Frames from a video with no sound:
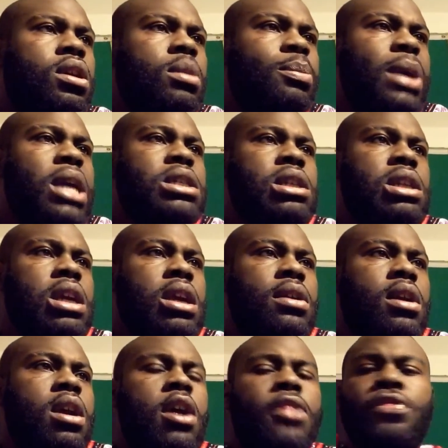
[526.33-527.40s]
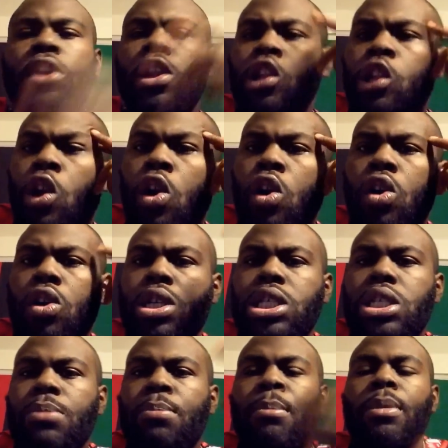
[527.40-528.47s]
basically the
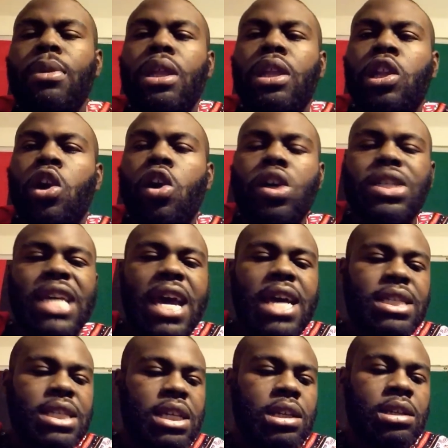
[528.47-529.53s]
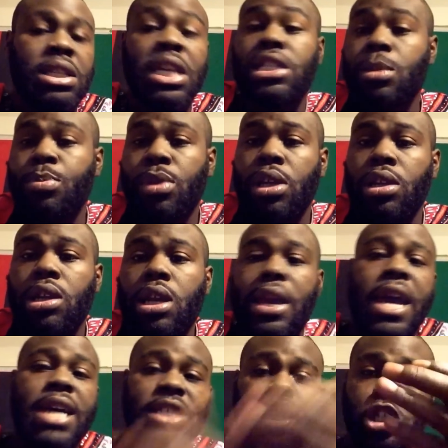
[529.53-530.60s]
lost as in discipline,
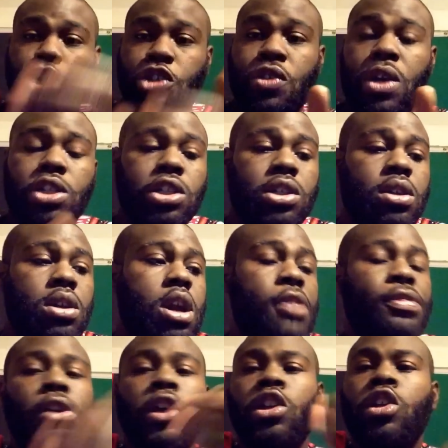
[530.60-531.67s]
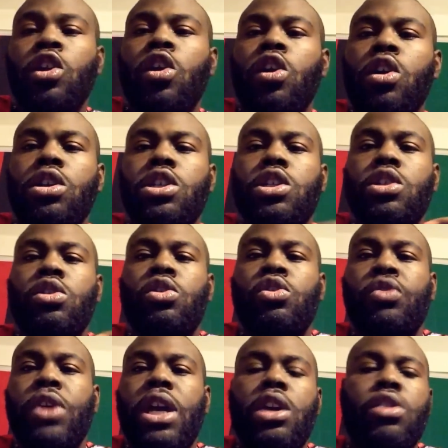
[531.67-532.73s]
as in structure, the lost
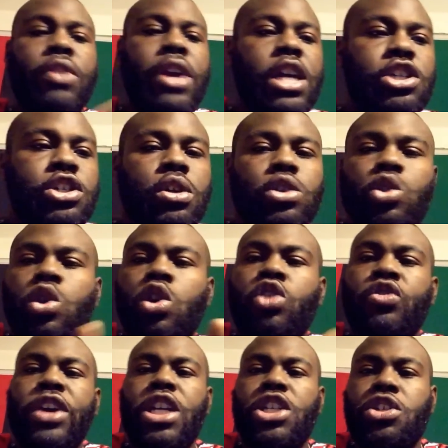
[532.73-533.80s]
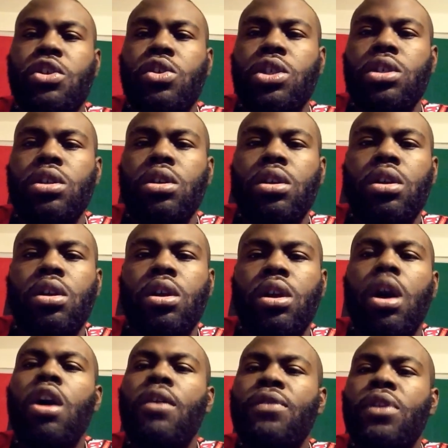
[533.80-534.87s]
great-grandchildren or grandchildren
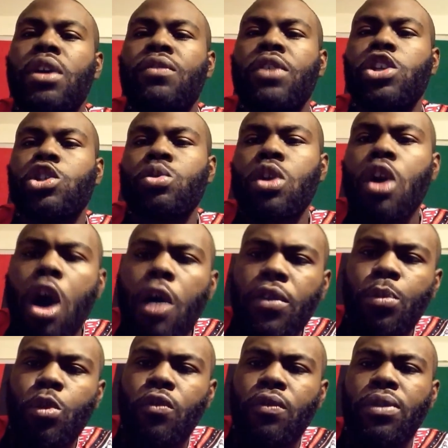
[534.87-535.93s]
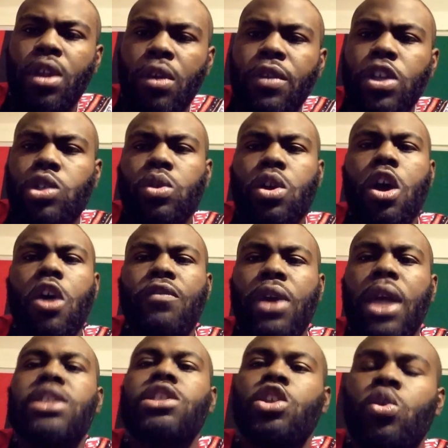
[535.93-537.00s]
of the original Garvey movement, the original
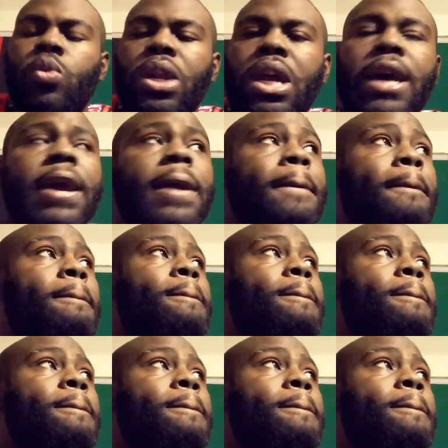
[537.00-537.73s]
Garveyites, the UNIA.